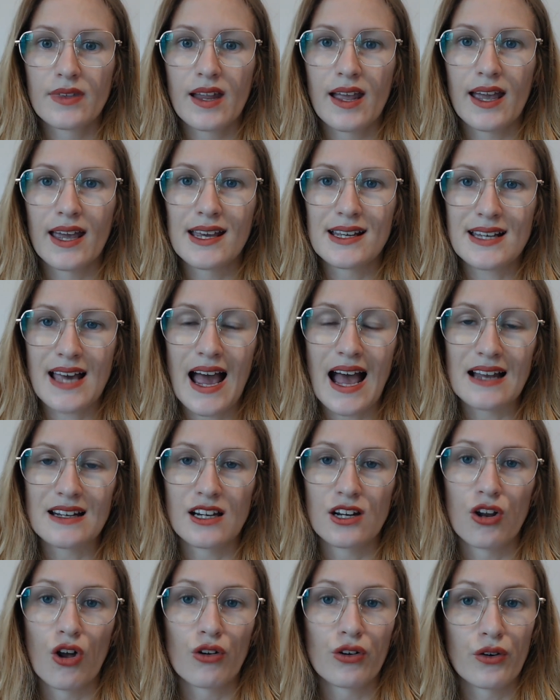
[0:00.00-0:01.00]
It had
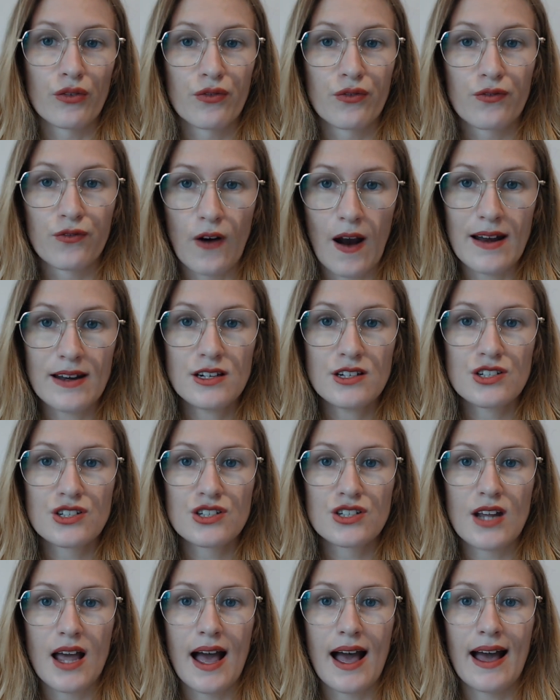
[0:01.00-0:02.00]
a lot of
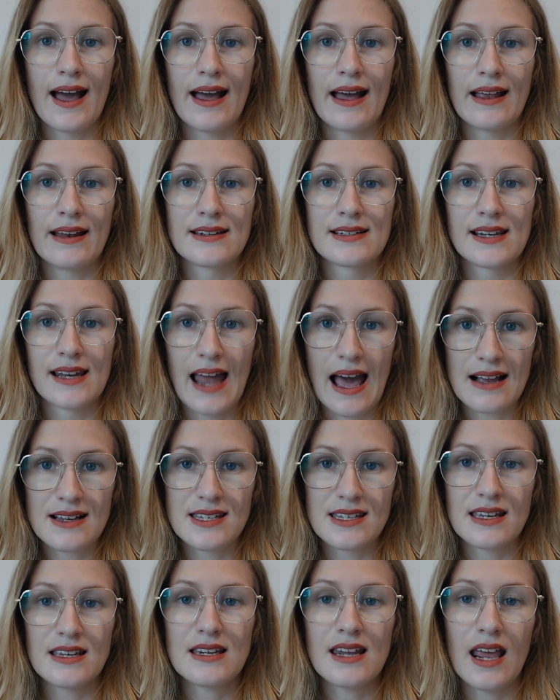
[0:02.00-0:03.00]
French and
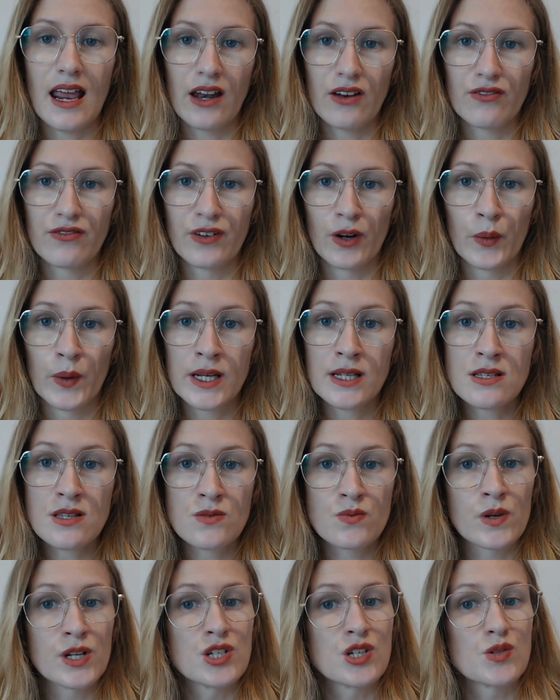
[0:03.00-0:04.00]
Latin
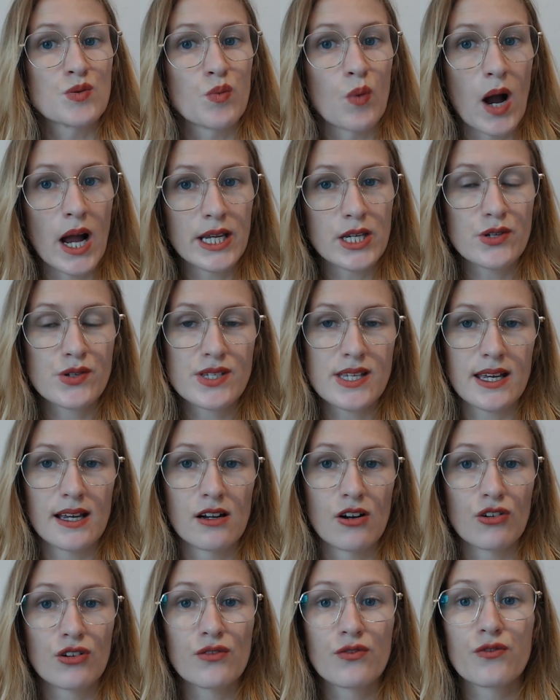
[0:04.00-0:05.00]
influence, which is why you see a
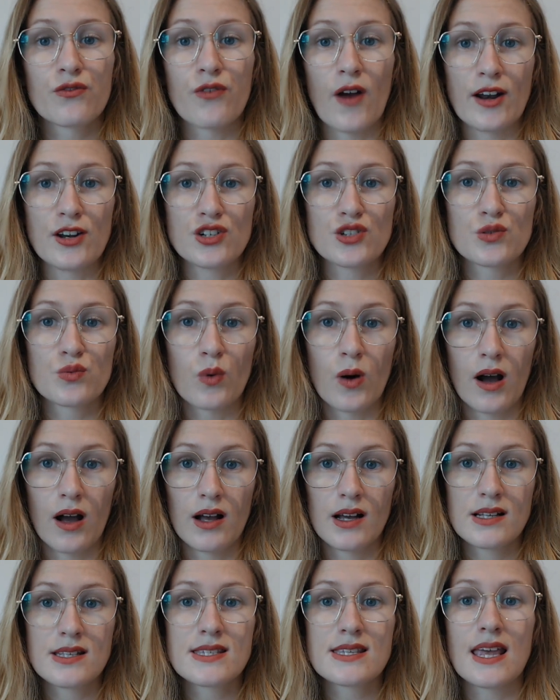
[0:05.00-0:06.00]
lot of French
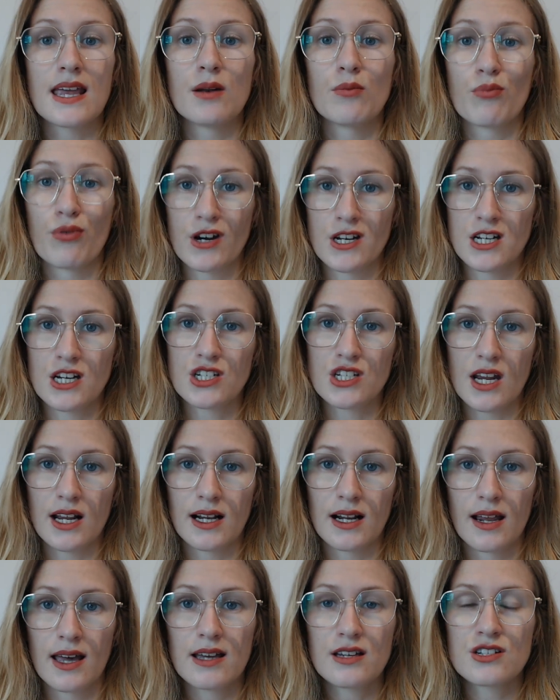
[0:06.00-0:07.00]
words in British
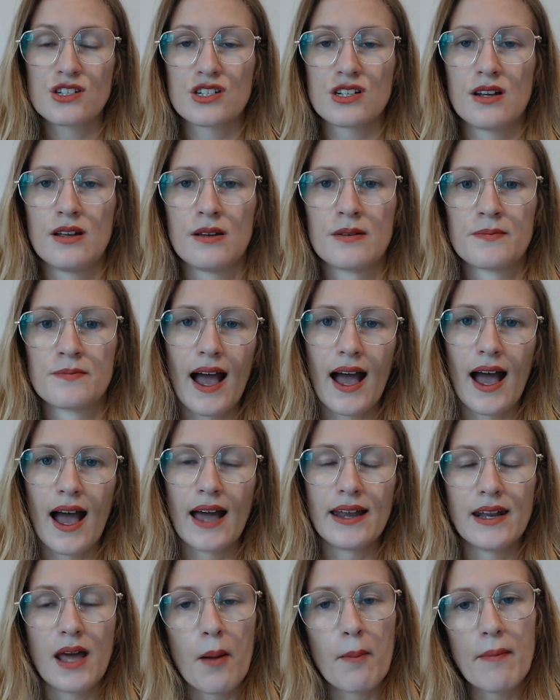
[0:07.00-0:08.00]
English.
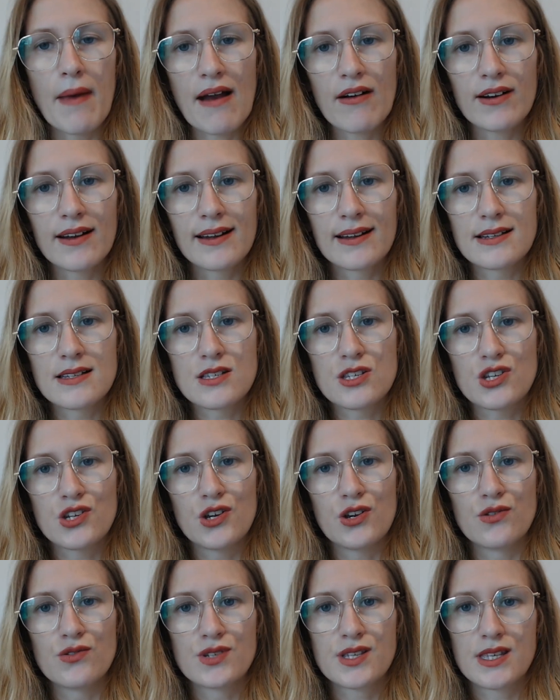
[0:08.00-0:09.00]
And Americans
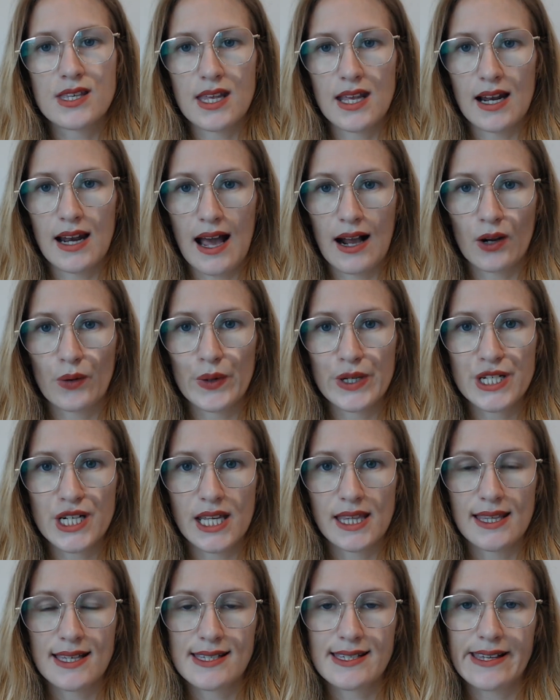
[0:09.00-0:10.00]
used the language
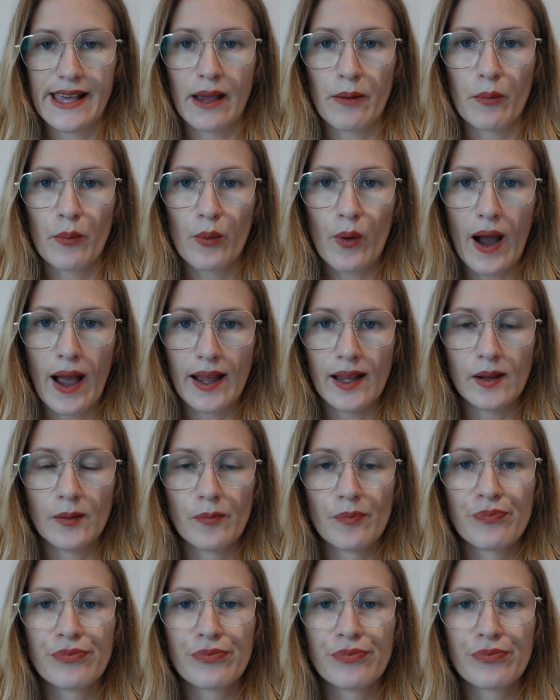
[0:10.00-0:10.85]
in the same way.